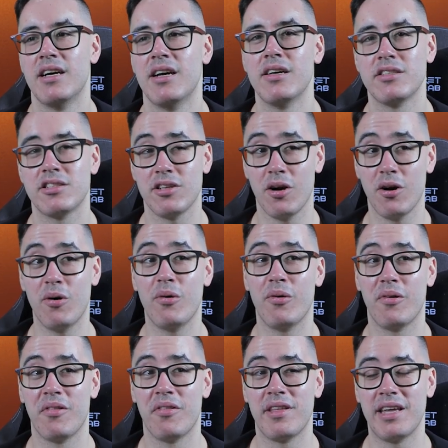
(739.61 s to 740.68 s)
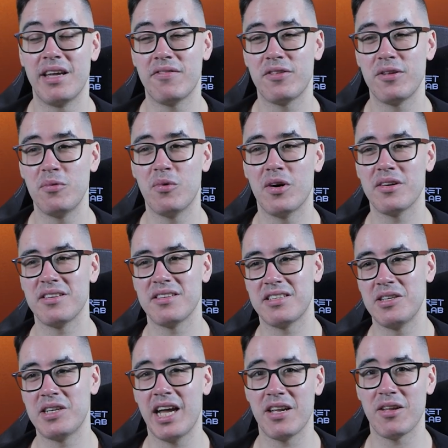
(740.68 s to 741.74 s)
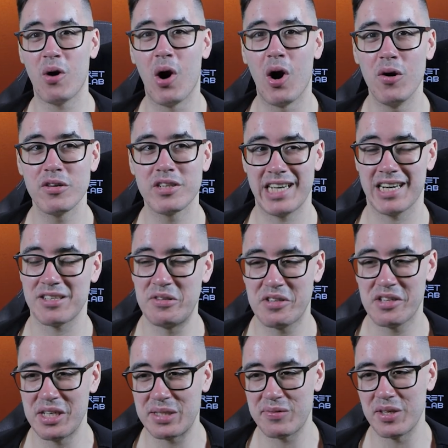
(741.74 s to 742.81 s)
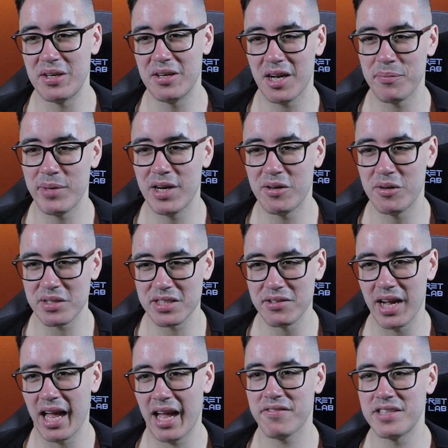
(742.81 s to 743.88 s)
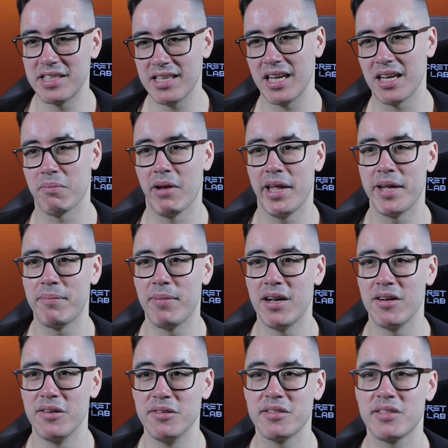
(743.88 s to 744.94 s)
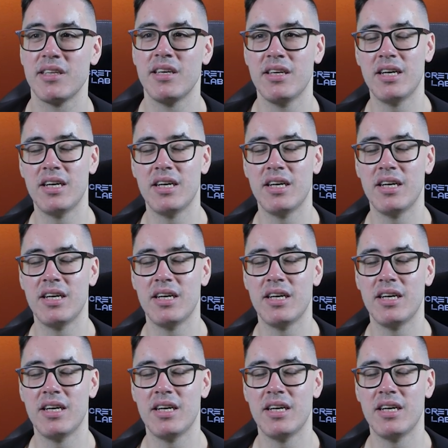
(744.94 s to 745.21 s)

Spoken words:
So if you want to get your old techno curse for your Nightmare Hulks, you have to take Plague Bellows.